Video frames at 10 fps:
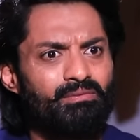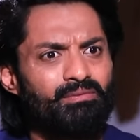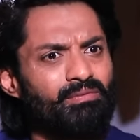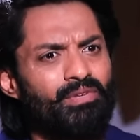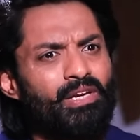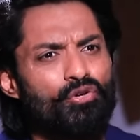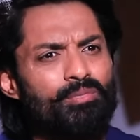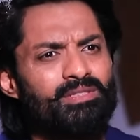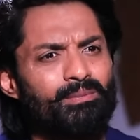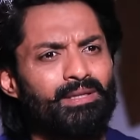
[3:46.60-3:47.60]
we are
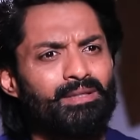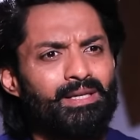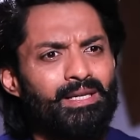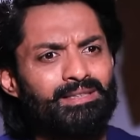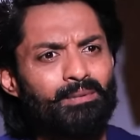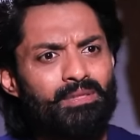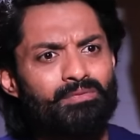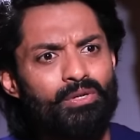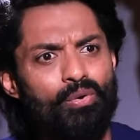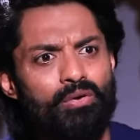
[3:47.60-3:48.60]
humans man sometimes
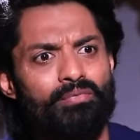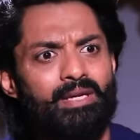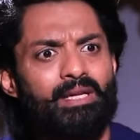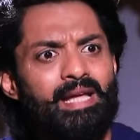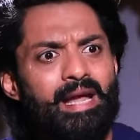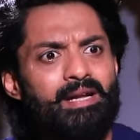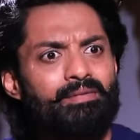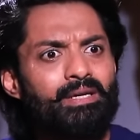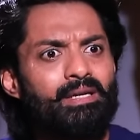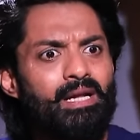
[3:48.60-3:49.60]
we get carried
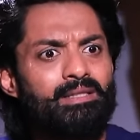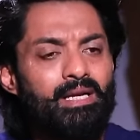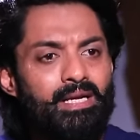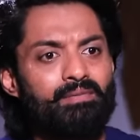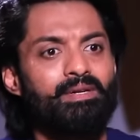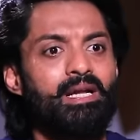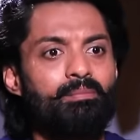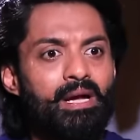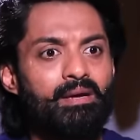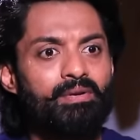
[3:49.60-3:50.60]
away and then again we get
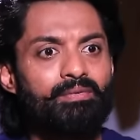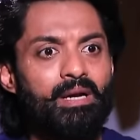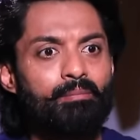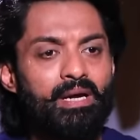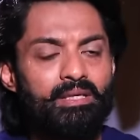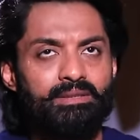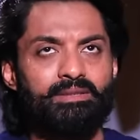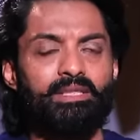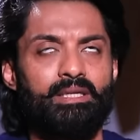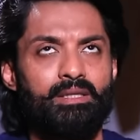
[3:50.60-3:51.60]
back when we come back and just
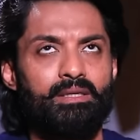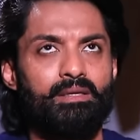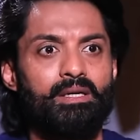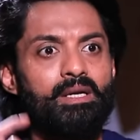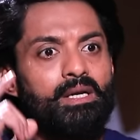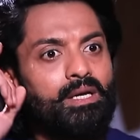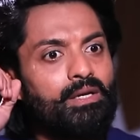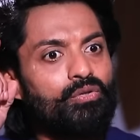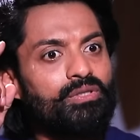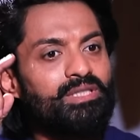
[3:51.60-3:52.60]
sit and think
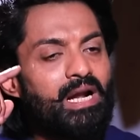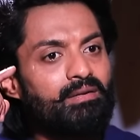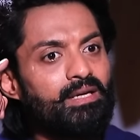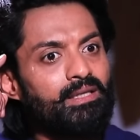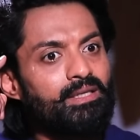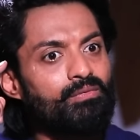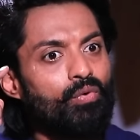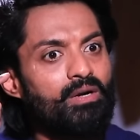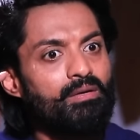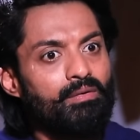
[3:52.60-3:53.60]
you start recollecting
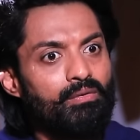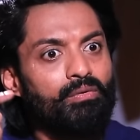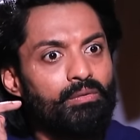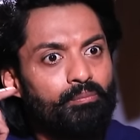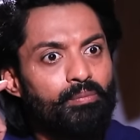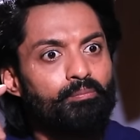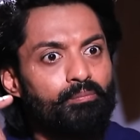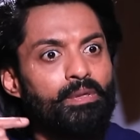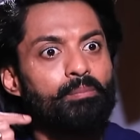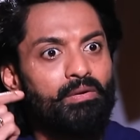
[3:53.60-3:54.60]
what
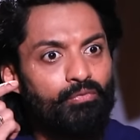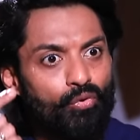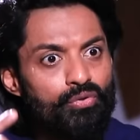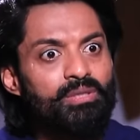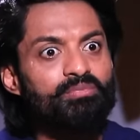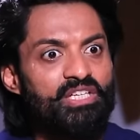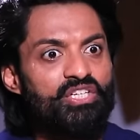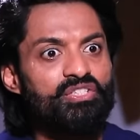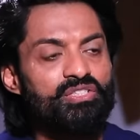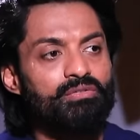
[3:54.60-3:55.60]
people have told you some
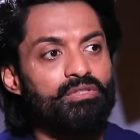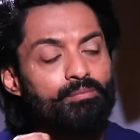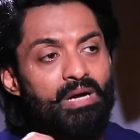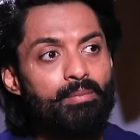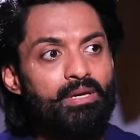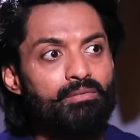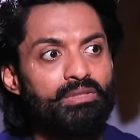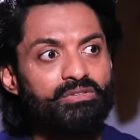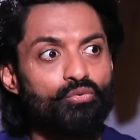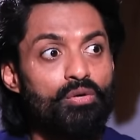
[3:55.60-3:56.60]
suggestions and everything so baba
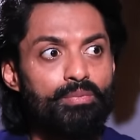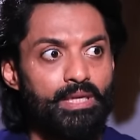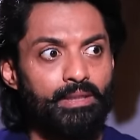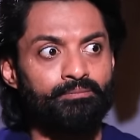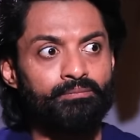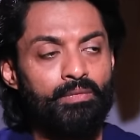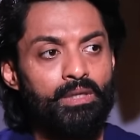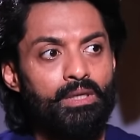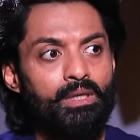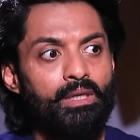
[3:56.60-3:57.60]
once told me that
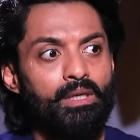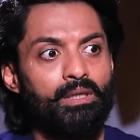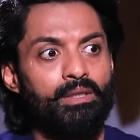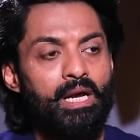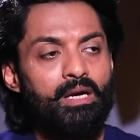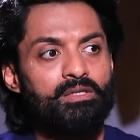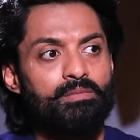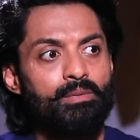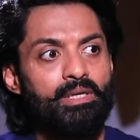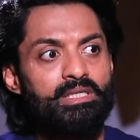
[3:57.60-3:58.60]
nagarjun
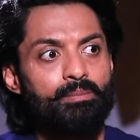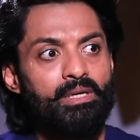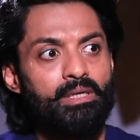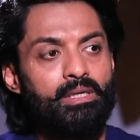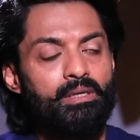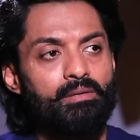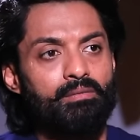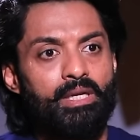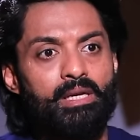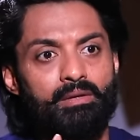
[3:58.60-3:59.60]
baba em chepparante
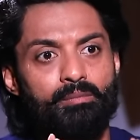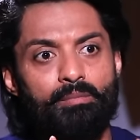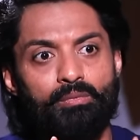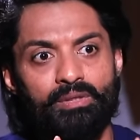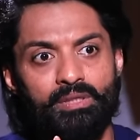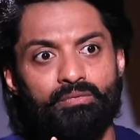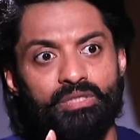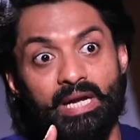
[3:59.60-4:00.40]
nana remember one thing which